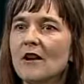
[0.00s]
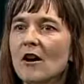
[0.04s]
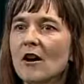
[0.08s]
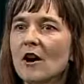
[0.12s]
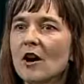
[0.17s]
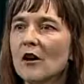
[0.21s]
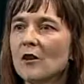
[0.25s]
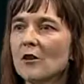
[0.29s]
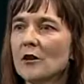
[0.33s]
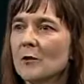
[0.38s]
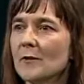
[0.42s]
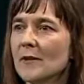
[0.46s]

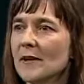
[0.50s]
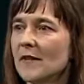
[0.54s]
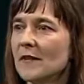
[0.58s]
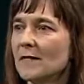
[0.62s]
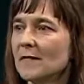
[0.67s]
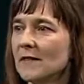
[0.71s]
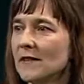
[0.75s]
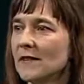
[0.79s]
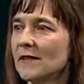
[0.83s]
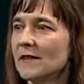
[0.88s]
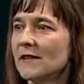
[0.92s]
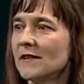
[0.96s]
although we
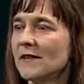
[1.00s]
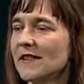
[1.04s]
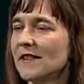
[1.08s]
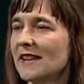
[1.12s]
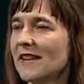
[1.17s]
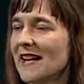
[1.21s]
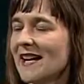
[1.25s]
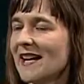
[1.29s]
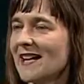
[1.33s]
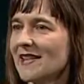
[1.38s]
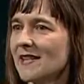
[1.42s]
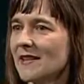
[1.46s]
feel that it
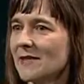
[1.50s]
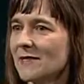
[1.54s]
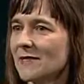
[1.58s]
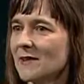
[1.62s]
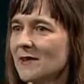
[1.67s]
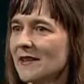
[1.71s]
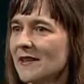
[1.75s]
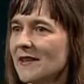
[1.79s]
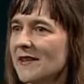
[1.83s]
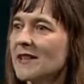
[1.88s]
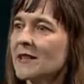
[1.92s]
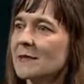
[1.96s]
has a
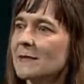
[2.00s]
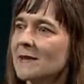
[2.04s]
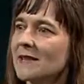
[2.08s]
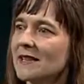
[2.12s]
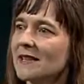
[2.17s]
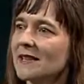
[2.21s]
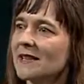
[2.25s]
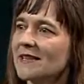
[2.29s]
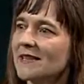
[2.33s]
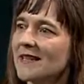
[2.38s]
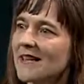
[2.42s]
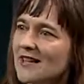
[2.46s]
very intimate
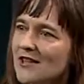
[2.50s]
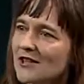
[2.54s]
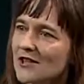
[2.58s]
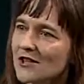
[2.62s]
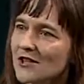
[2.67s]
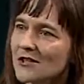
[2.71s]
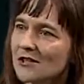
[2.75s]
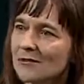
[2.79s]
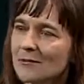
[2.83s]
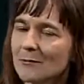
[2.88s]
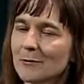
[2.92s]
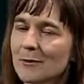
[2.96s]

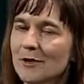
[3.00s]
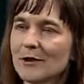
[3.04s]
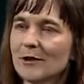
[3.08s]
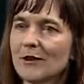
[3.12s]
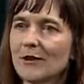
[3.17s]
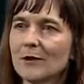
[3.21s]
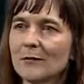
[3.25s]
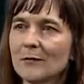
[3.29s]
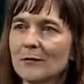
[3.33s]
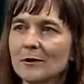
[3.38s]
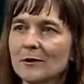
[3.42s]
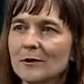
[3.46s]
connection with
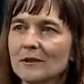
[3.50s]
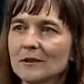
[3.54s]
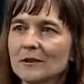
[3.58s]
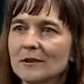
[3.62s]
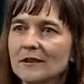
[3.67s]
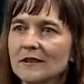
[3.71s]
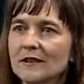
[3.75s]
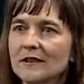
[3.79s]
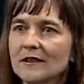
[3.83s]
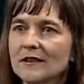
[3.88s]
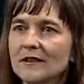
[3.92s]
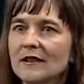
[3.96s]
our world.